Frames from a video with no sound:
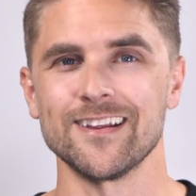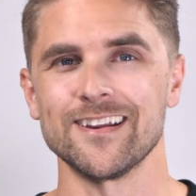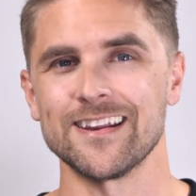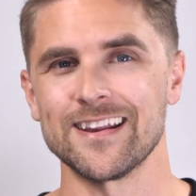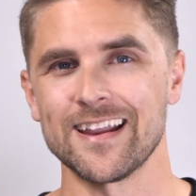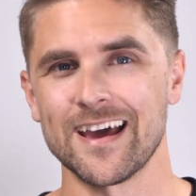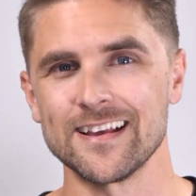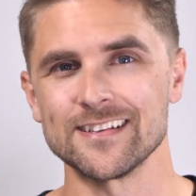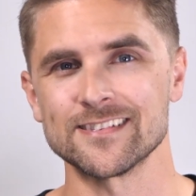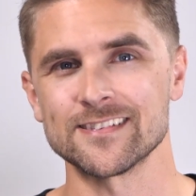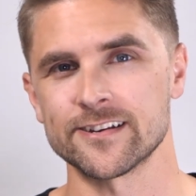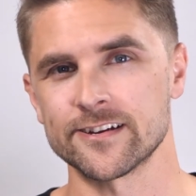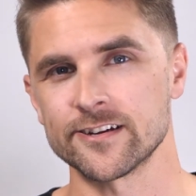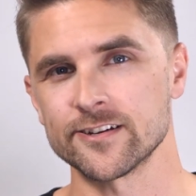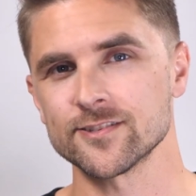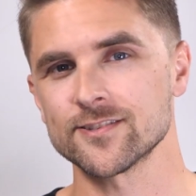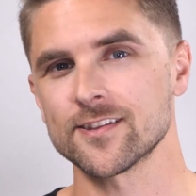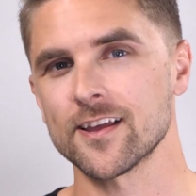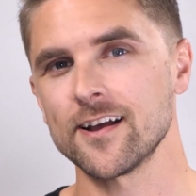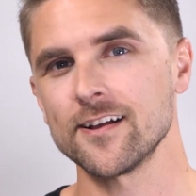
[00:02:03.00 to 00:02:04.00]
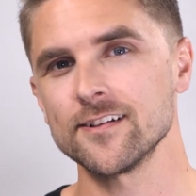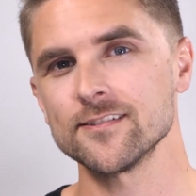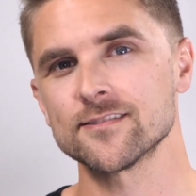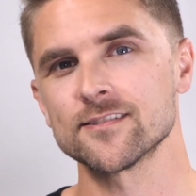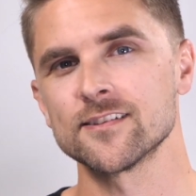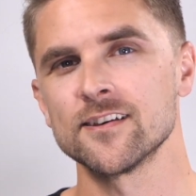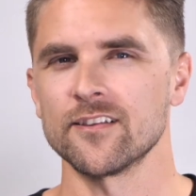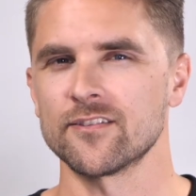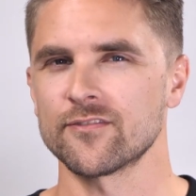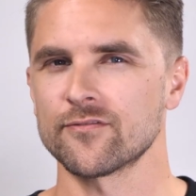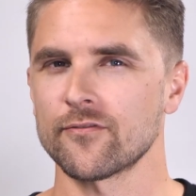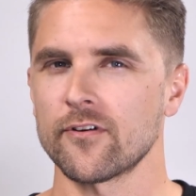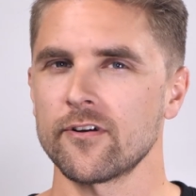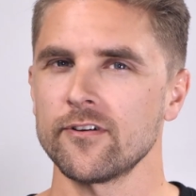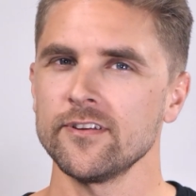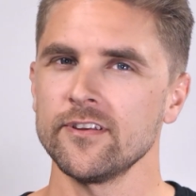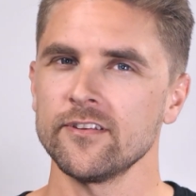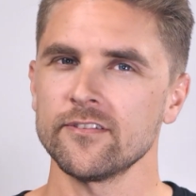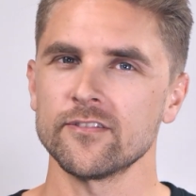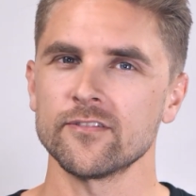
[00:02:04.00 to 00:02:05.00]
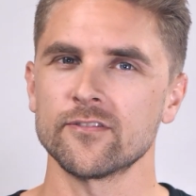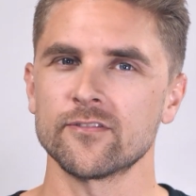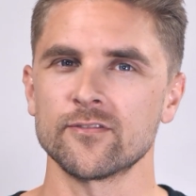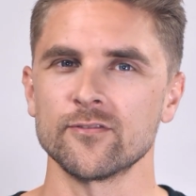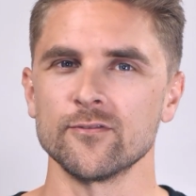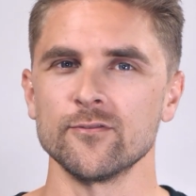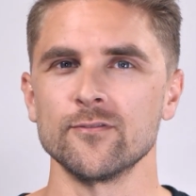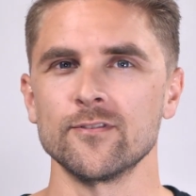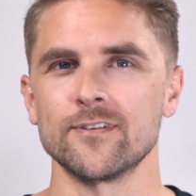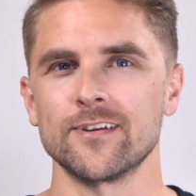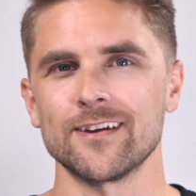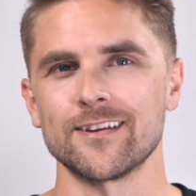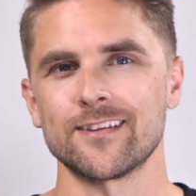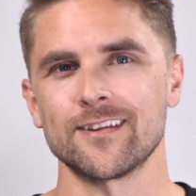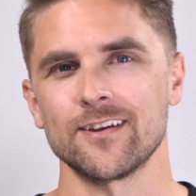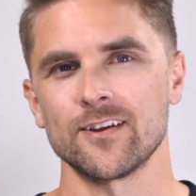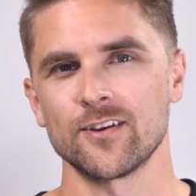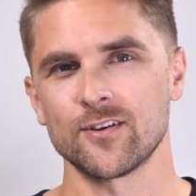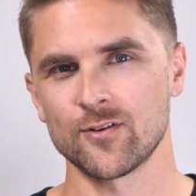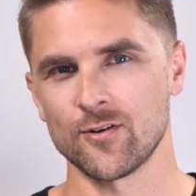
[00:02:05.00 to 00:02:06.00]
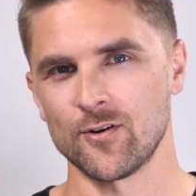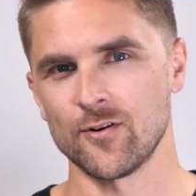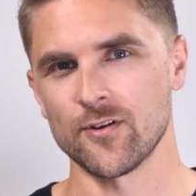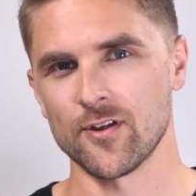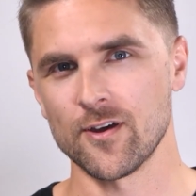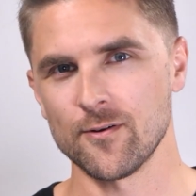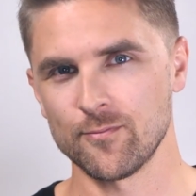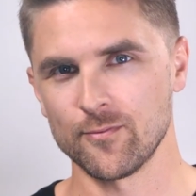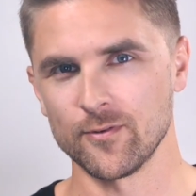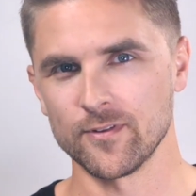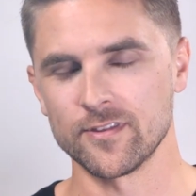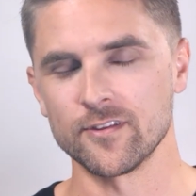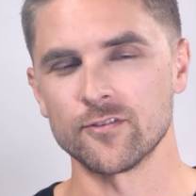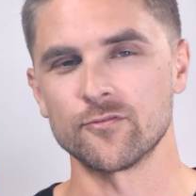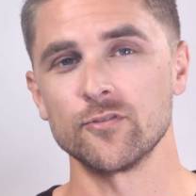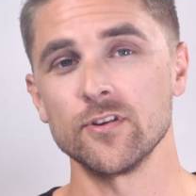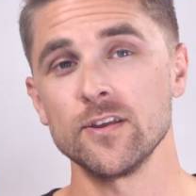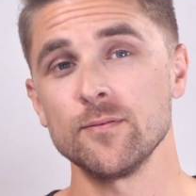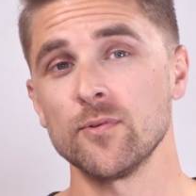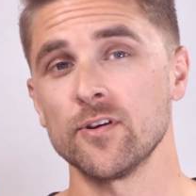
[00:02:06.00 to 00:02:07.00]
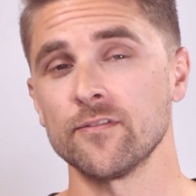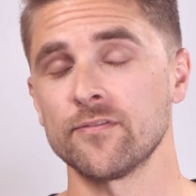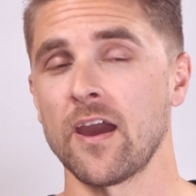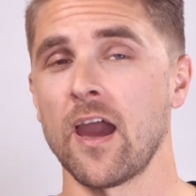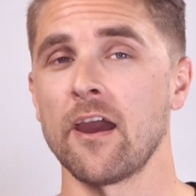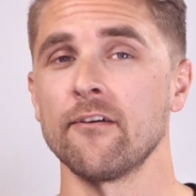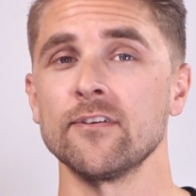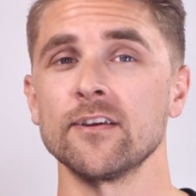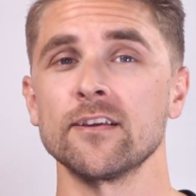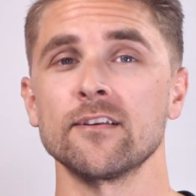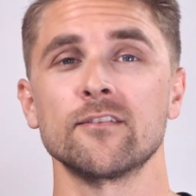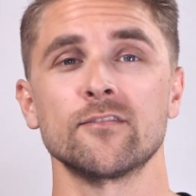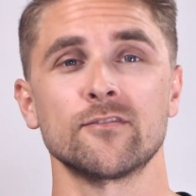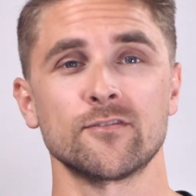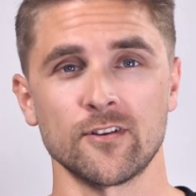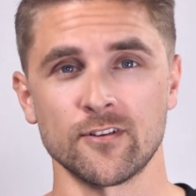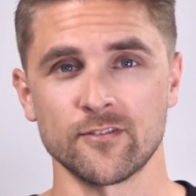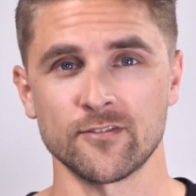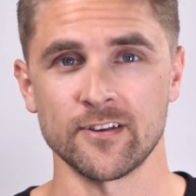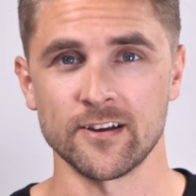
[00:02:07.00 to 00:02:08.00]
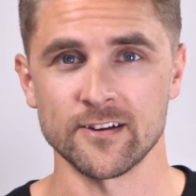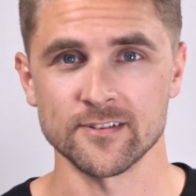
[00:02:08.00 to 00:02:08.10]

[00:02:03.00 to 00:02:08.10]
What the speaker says: and nice hairstyles, it's very easy to get caught up with the dream of having such